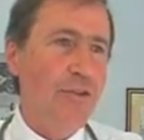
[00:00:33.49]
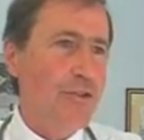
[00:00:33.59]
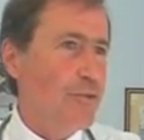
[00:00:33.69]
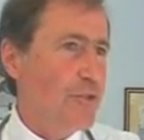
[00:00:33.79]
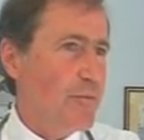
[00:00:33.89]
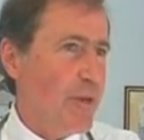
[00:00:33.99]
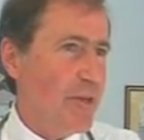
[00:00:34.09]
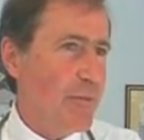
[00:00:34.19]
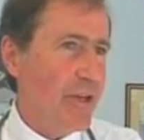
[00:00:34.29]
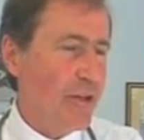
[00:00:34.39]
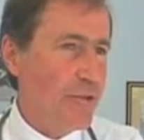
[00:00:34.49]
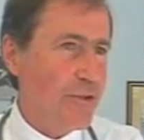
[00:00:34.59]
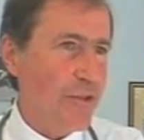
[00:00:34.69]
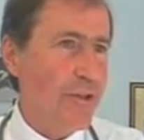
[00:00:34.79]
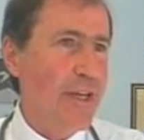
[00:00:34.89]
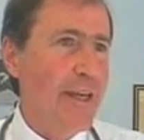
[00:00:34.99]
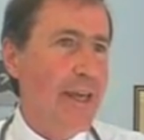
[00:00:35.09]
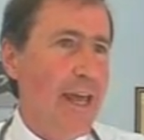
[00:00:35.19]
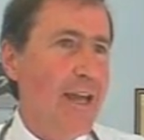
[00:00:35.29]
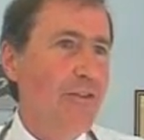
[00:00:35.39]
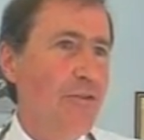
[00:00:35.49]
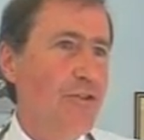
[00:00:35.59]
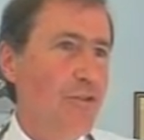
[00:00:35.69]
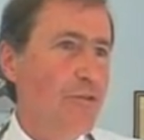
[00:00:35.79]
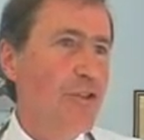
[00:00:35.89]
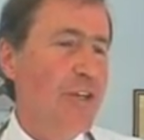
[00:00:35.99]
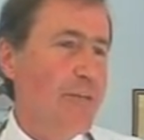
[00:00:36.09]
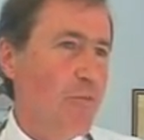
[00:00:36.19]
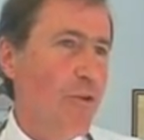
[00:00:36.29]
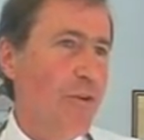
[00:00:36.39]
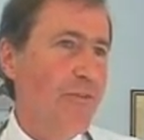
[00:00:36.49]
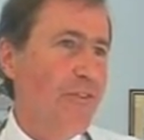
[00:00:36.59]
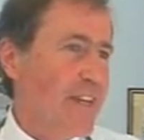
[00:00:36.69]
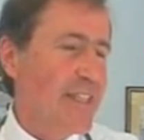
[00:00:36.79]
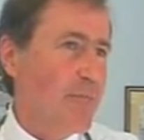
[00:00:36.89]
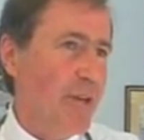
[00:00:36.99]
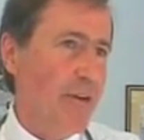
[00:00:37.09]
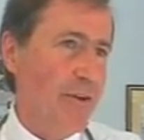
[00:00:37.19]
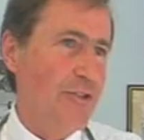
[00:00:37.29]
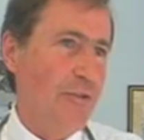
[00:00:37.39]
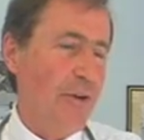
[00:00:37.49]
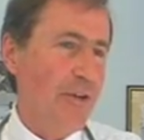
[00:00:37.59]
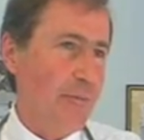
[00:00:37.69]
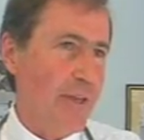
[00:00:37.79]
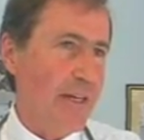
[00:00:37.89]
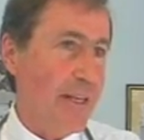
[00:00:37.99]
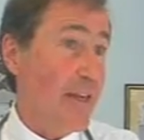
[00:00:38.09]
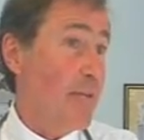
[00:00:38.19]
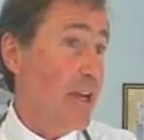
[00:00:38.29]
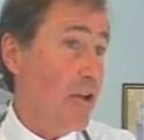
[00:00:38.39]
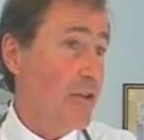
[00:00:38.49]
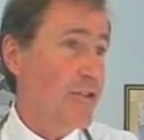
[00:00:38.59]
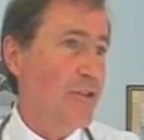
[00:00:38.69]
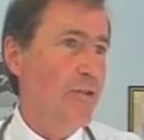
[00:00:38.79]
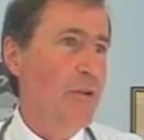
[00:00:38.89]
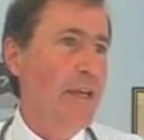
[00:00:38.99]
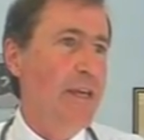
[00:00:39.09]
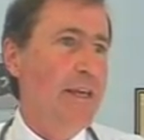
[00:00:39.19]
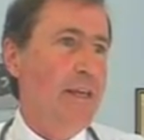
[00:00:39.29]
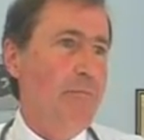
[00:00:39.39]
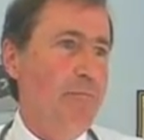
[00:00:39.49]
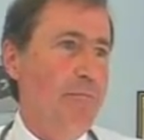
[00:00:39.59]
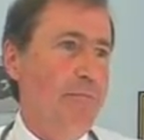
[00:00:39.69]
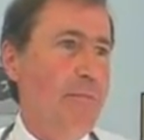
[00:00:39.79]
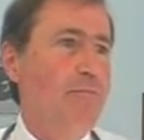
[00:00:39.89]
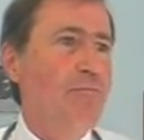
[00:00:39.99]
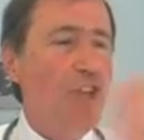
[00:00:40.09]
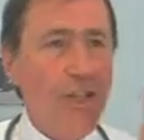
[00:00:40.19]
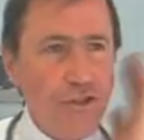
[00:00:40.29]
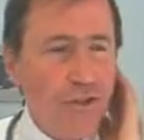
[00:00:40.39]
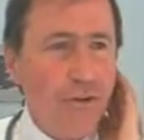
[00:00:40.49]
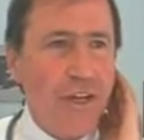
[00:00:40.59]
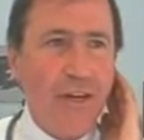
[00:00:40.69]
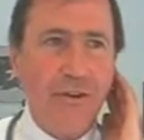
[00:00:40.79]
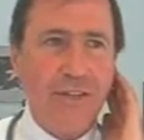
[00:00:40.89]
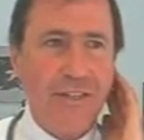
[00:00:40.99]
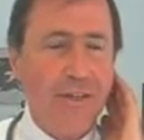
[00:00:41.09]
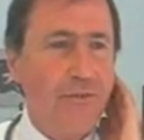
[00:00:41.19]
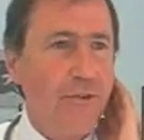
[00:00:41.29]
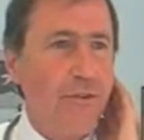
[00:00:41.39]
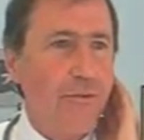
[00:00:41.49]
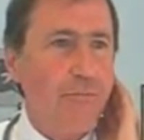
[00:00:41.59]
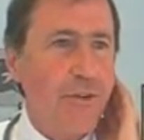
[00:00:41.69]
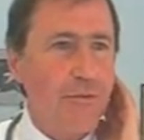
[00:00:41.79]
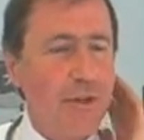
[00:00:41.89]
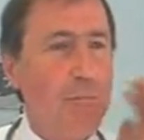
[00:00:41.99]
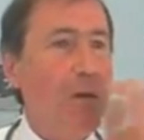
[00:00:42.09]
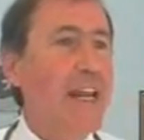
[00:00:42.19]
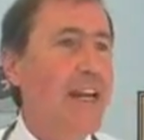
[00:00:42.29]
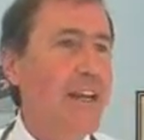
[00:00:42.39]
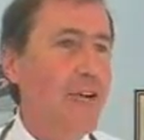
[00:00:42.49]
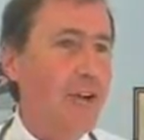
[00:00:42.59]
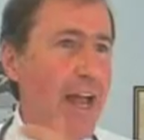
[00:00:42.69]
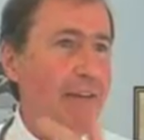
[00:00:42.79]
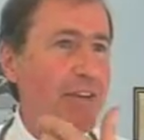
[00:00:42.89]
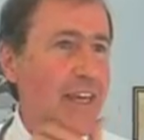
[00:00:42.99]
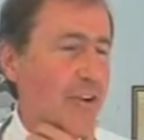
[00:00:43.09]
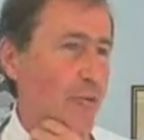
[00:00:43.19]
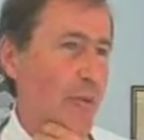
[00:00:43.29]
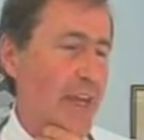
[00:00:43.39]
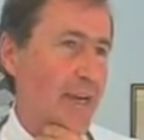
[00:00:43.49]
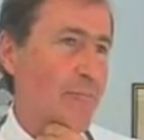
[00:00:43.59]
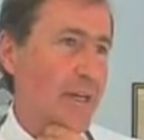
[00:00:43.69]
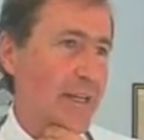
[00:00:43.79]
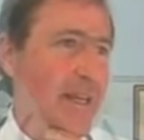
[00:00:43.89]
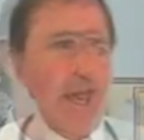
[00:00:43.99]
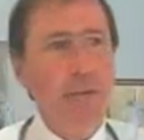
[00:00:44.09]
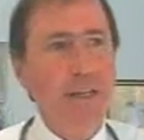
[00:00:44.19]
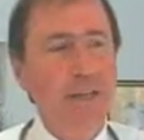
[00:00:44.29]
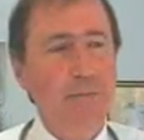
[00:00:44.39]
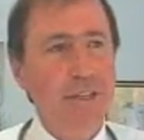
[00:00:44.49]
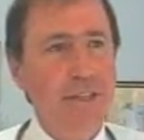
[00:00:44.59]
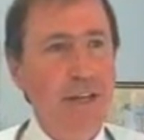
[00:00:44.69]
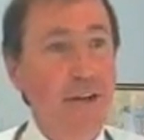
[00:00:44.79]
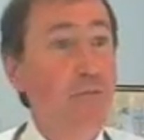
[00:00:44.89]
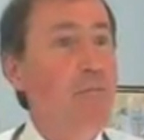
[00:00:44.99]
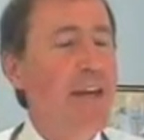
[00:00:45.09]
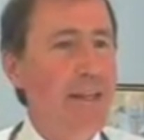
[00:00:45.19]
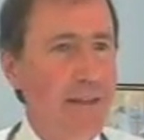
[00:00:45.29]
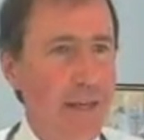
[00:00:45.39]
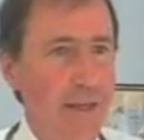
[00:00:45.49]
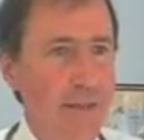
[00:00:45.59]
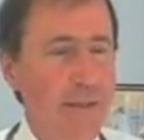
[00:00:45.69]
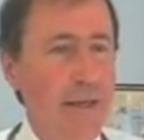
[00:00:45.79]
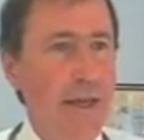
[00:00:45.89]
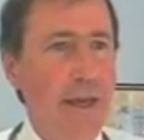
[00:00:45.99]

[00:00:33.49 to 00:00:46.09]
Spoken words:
The stools may be a bit looser, and there's usually more fussy periods or irritability. They may also touch their ears as if they're complaining or having ear pain. Vomiting can be a sign of many things.